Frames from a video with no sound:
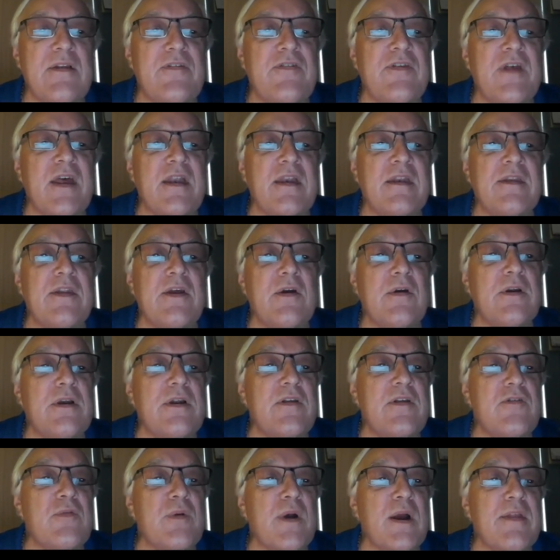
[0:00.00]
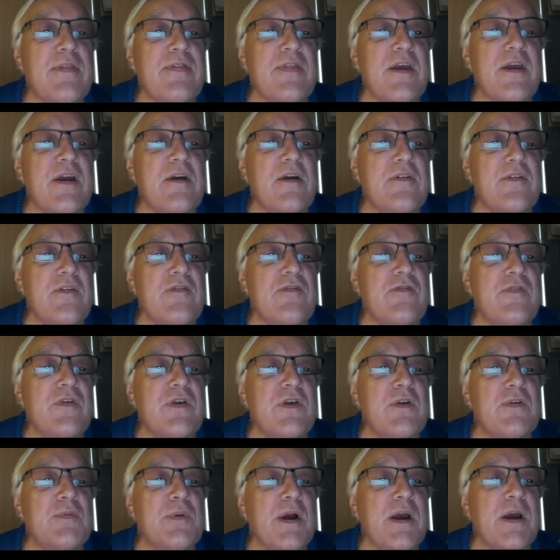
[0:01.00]
and there it is right there, this field
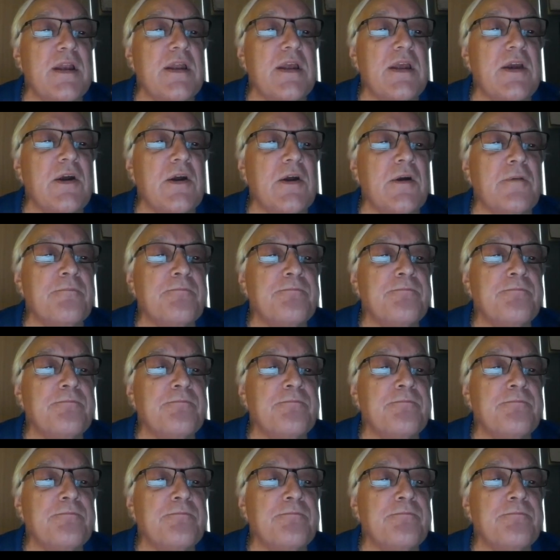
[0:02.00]
right here,